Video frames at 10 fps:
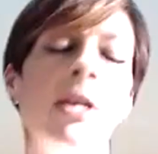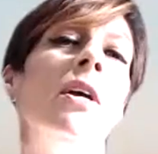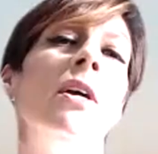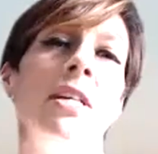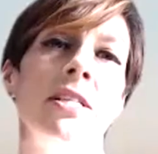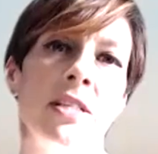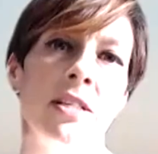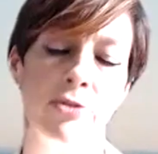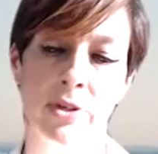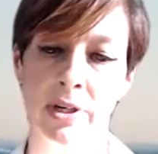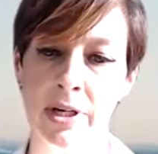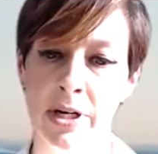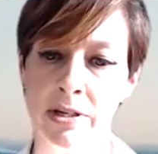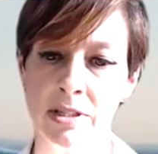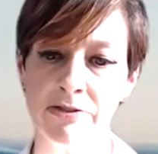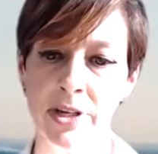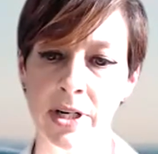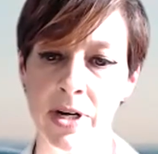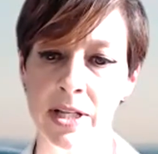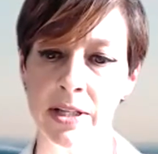He said, for our house on Fire
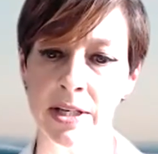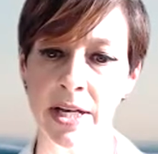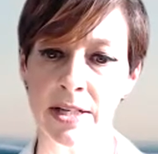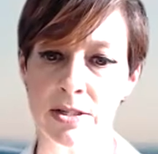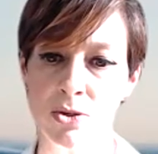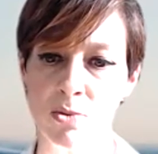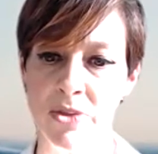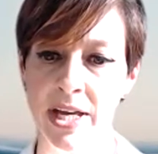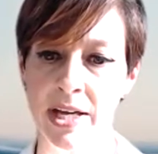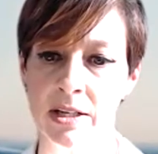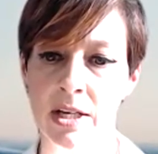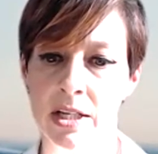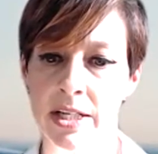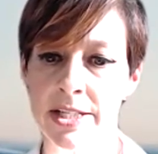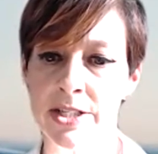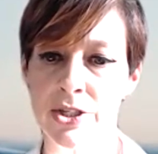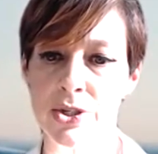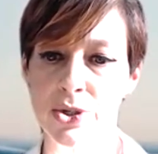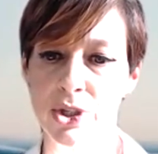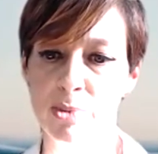Island, I assume that in addition to
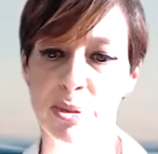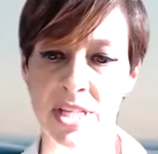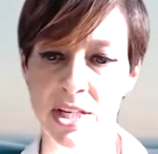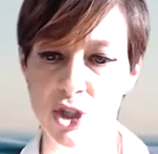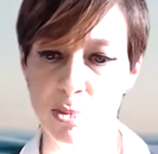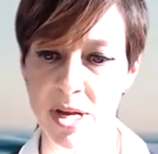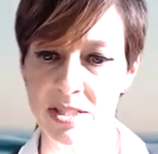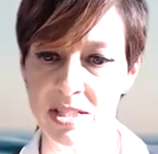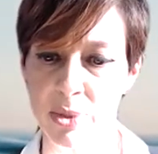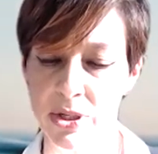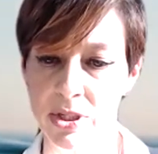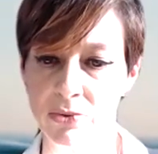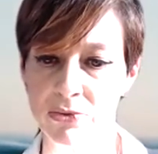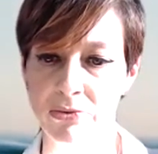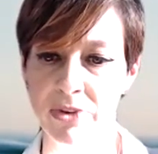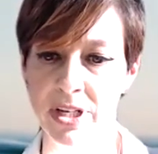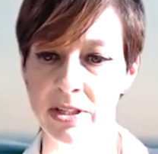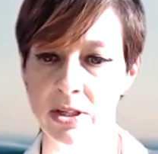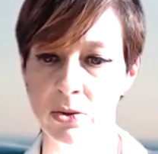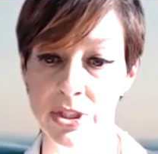the potential possibility for
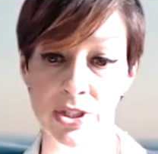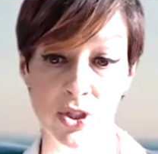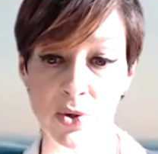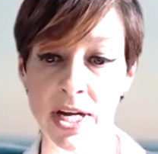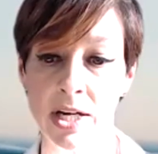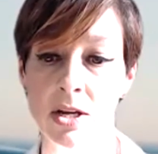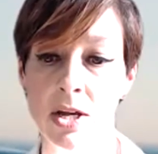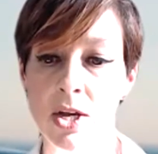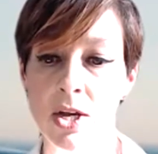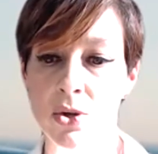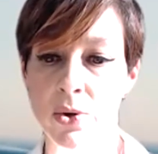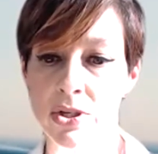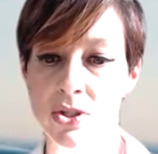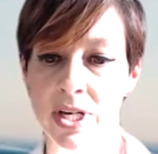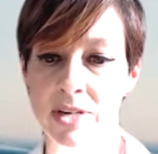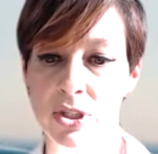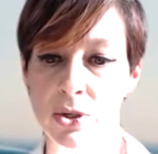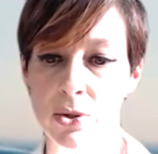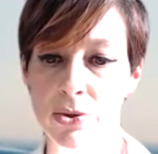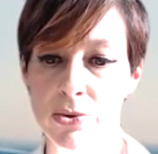funding, which is great, you also have to go
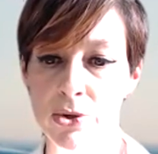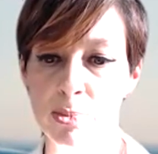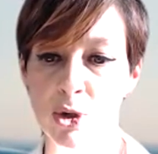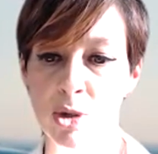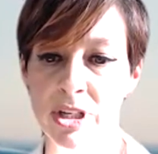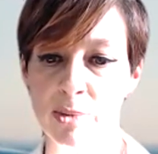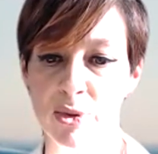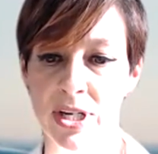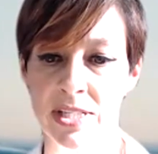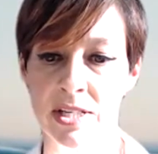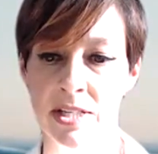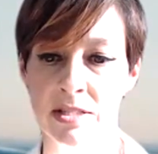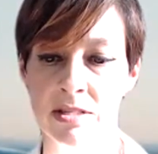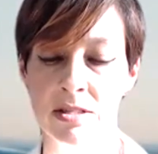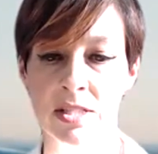through the permitting process.